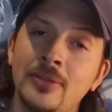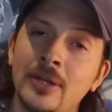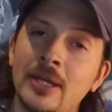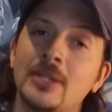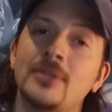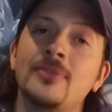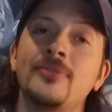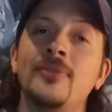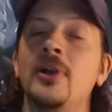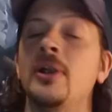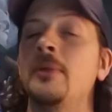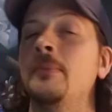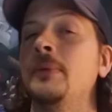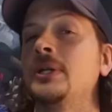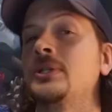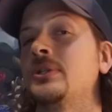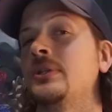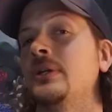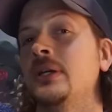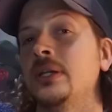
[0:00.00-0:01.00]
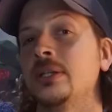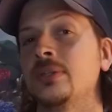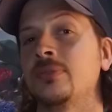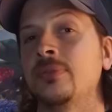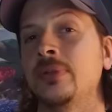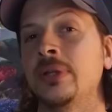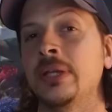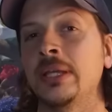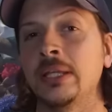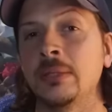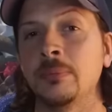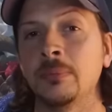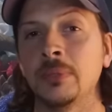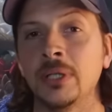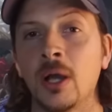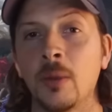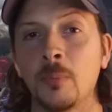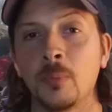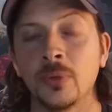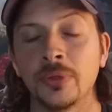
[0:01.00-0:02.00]
Thanks very much guys for hitting
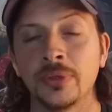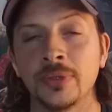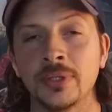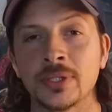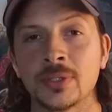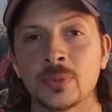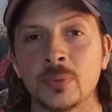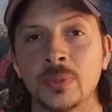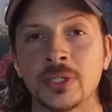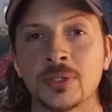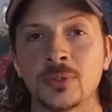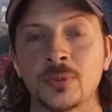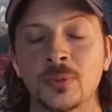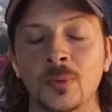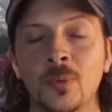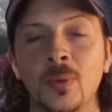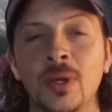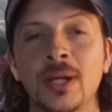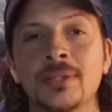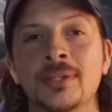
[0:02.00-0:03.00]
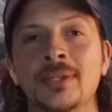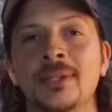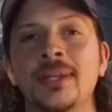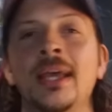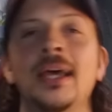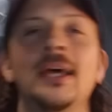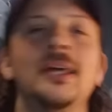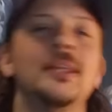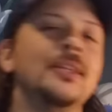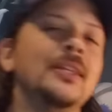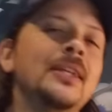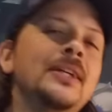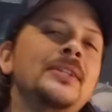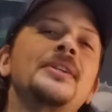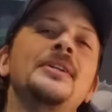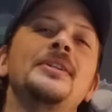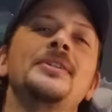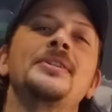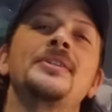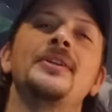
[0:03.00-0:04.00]
me up with this week's request.
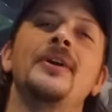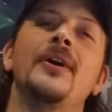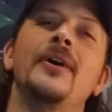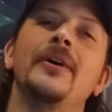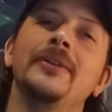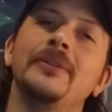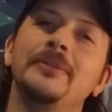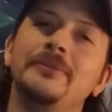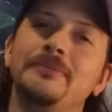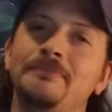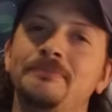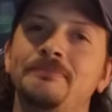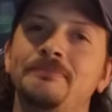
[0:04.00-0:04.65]
Let's get started.